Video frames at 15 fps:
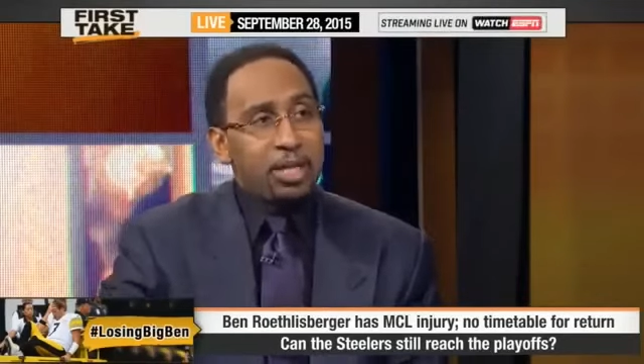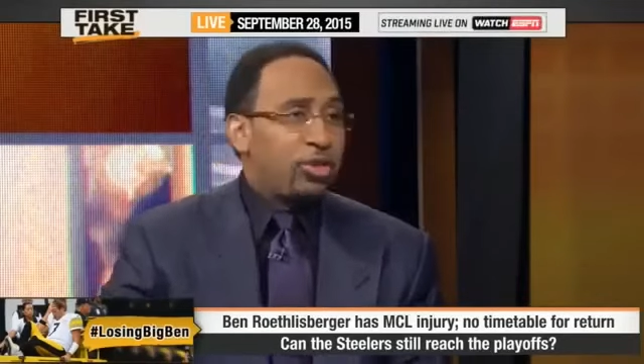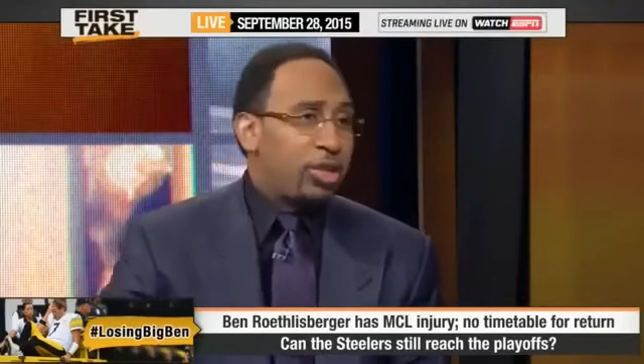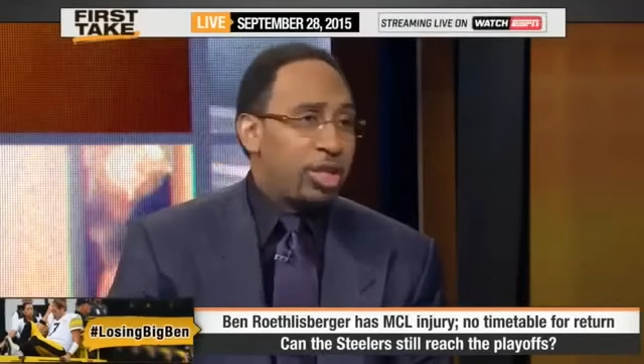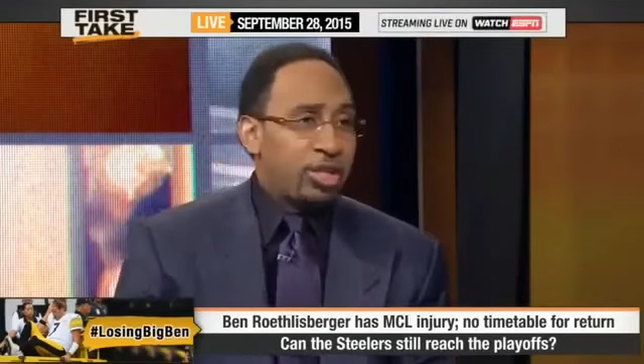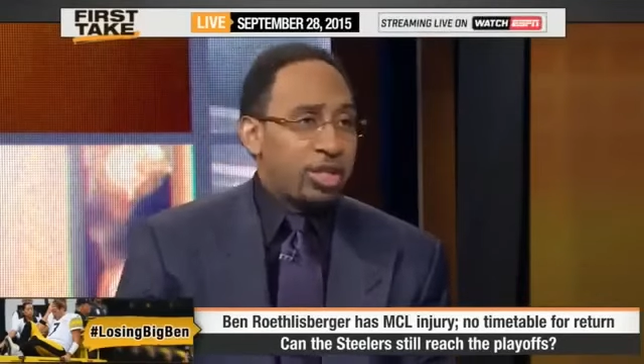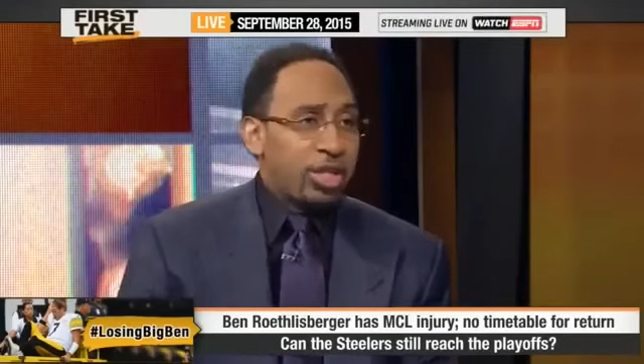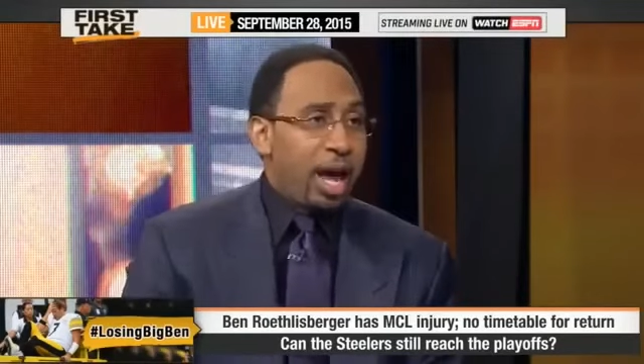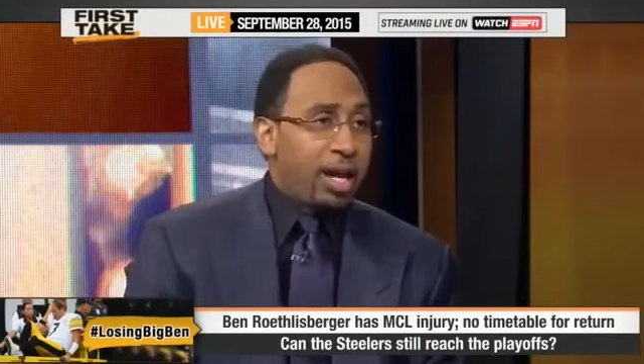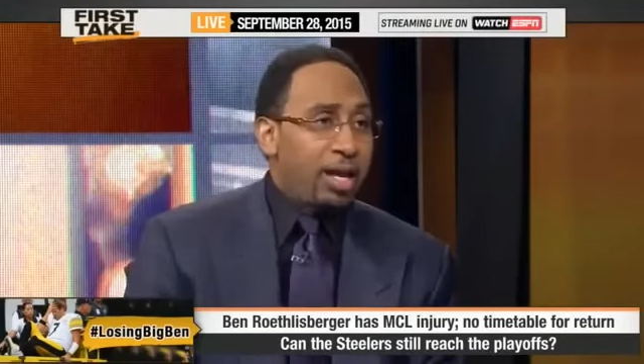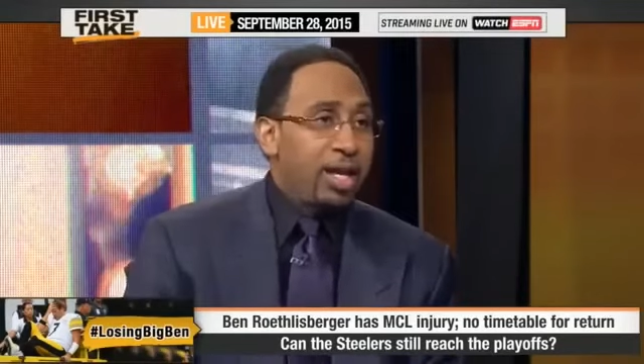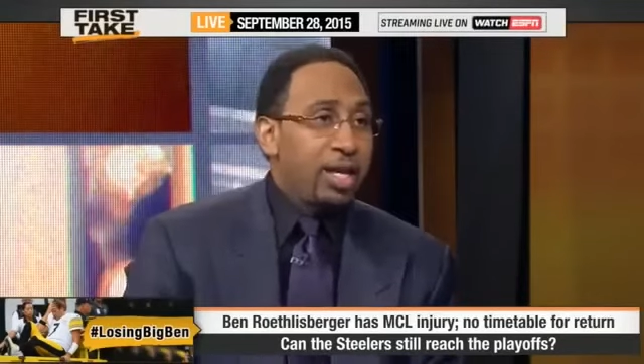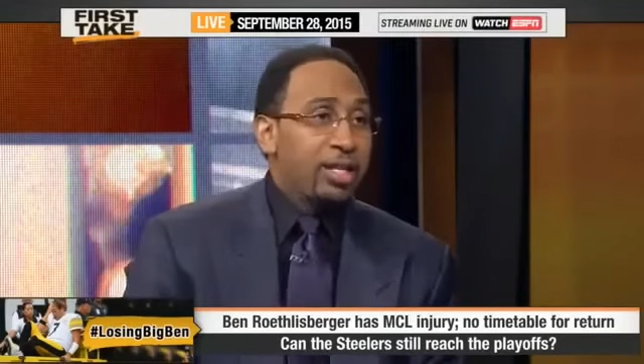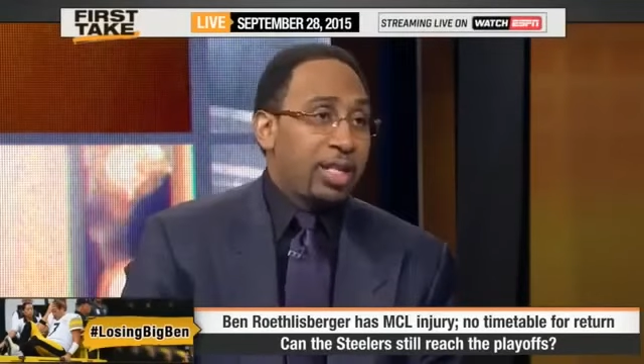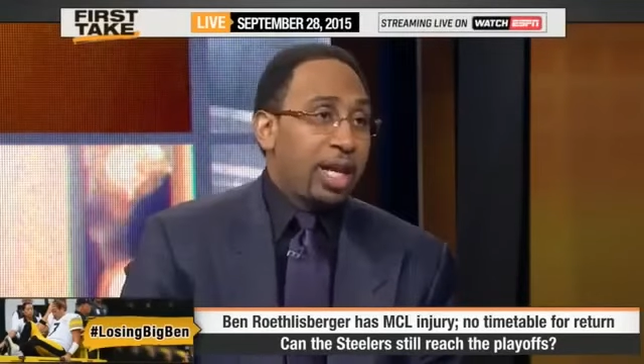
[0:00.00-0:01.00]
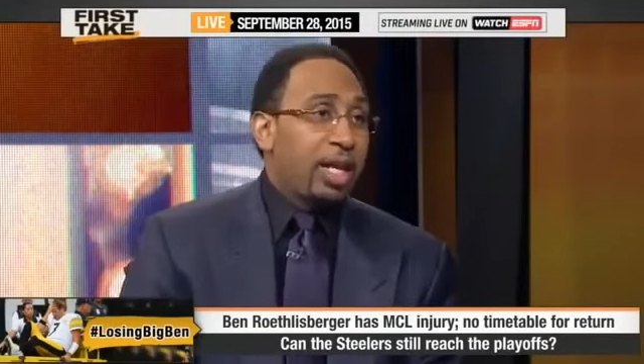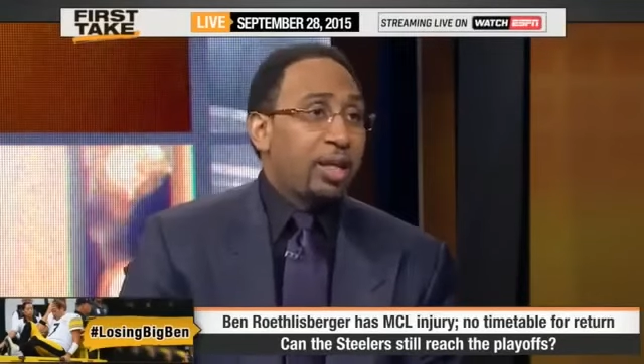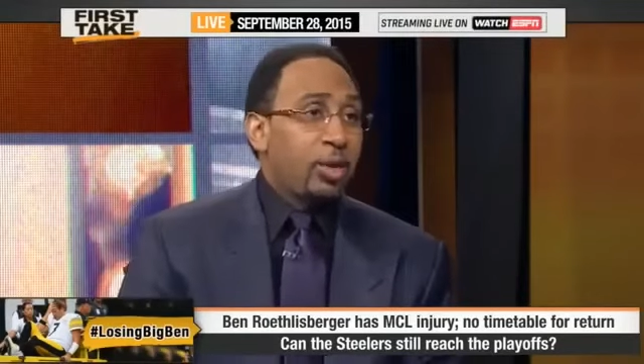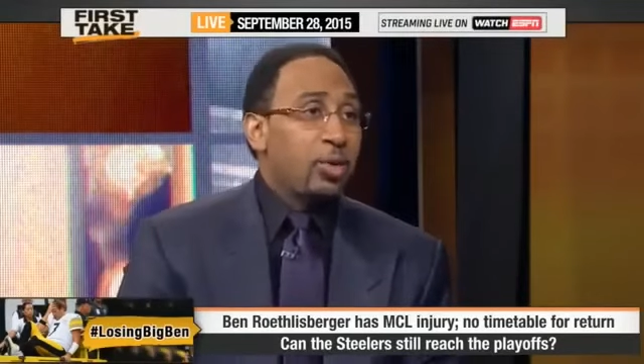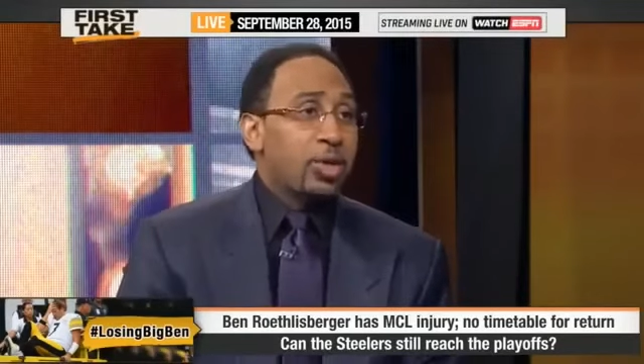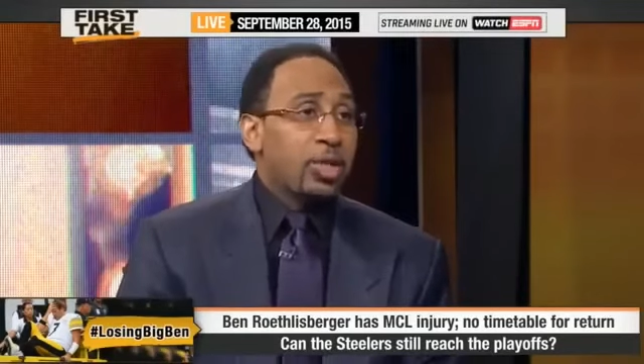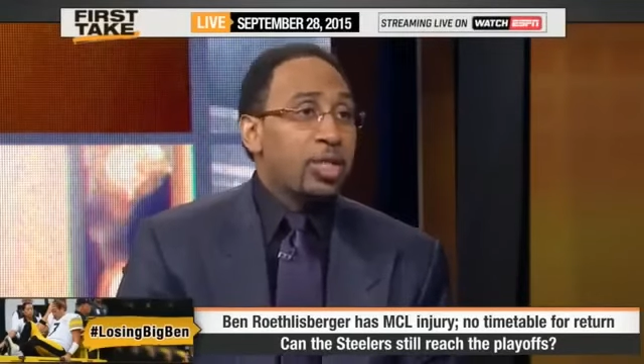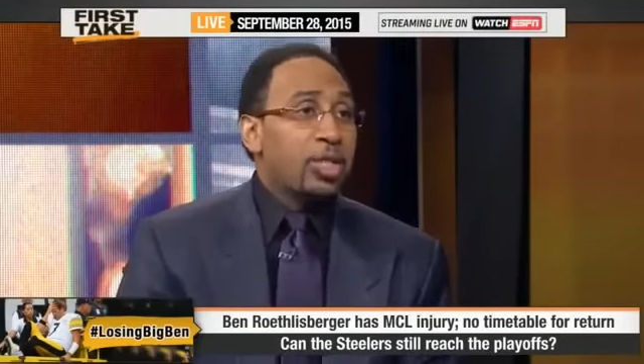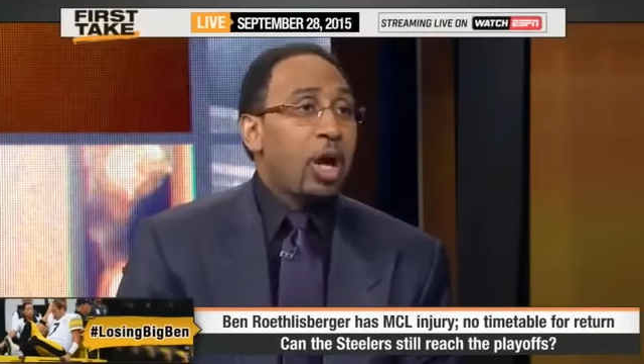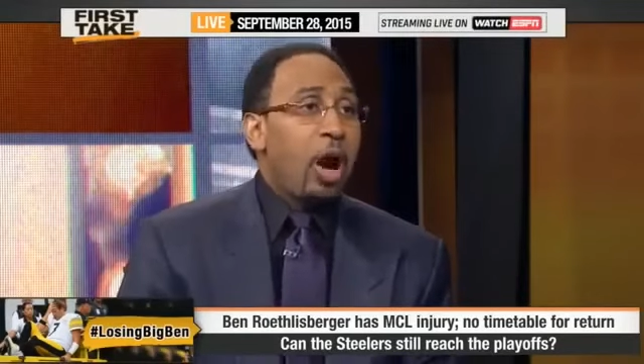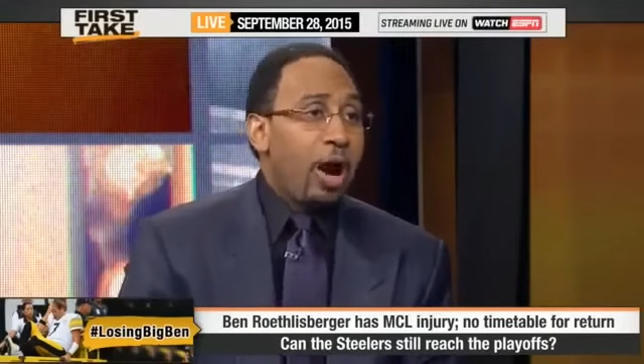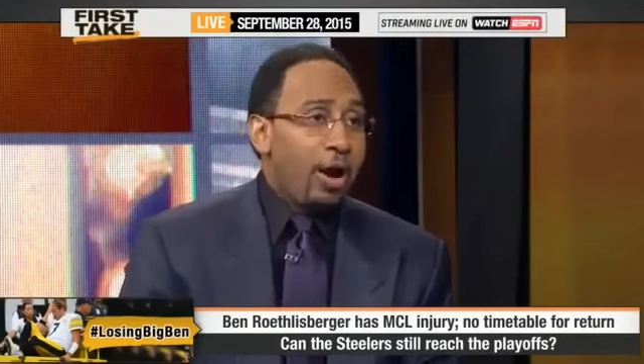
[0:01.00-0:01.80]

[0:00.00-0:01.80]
It's just that St. Louis's